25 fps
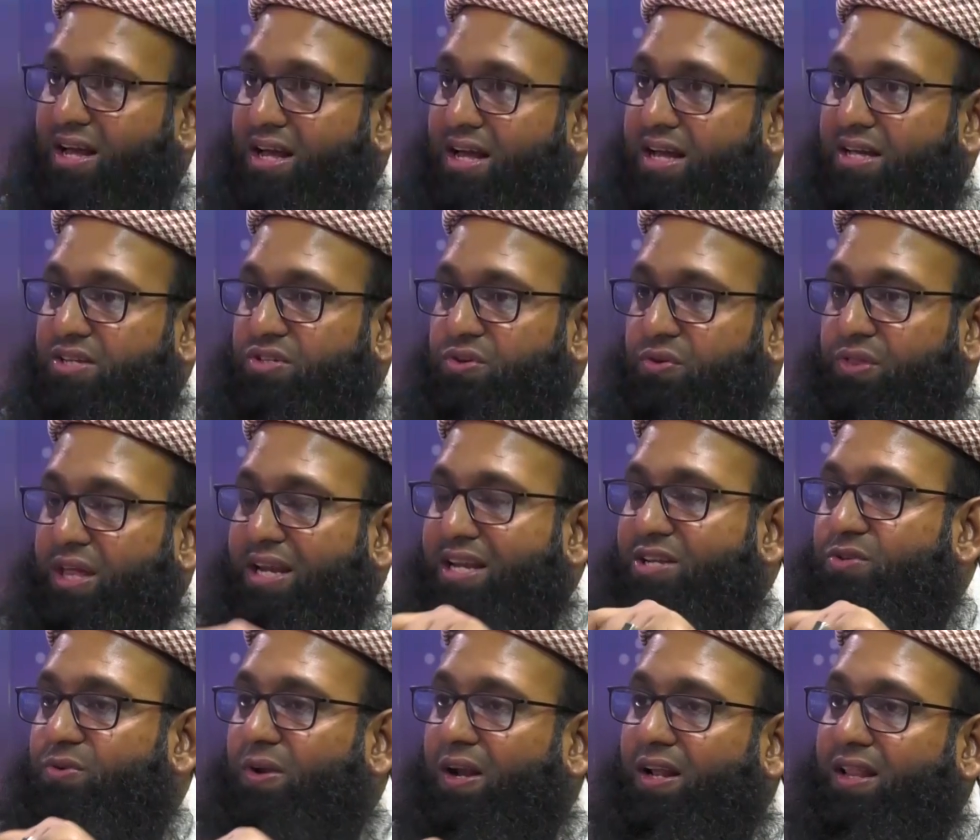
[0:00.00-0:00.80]
So that
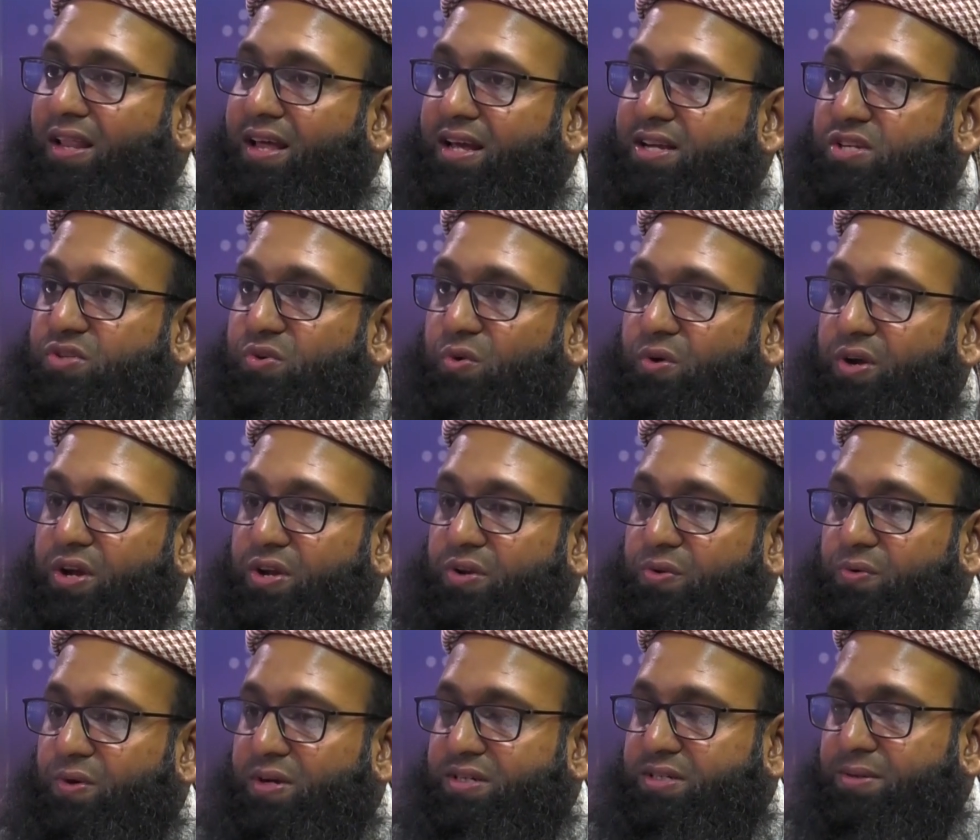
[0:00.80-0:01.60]
is what Allah is
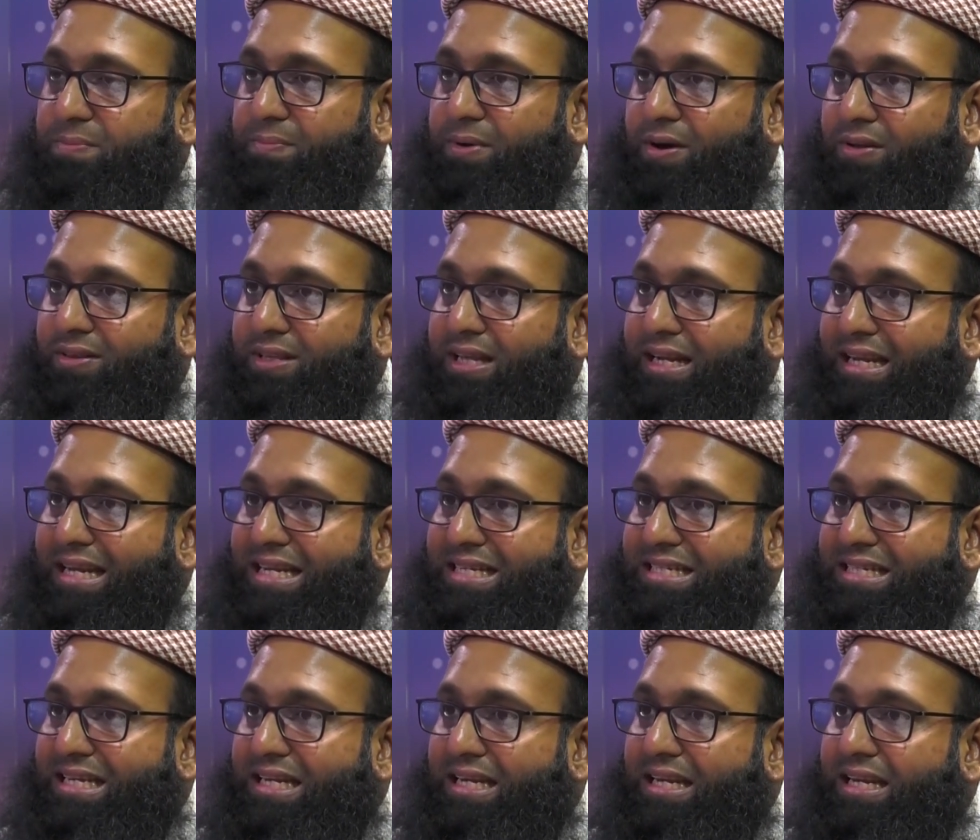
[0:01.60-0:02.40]
talking to us about that
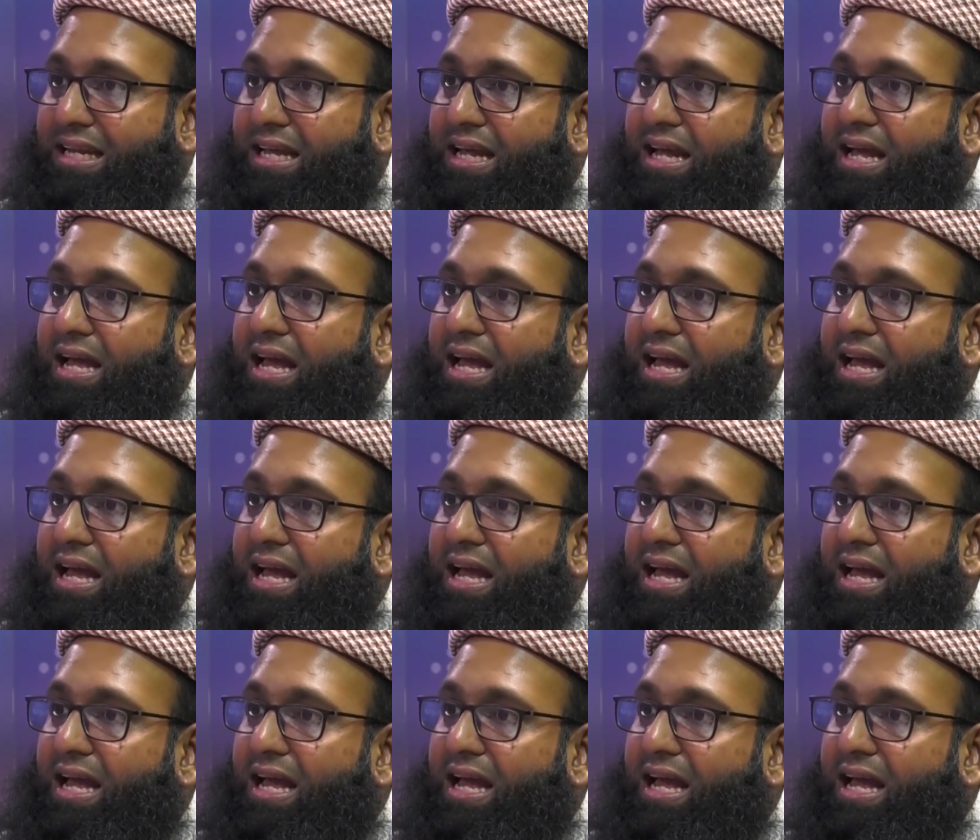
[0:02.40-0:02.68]
listen,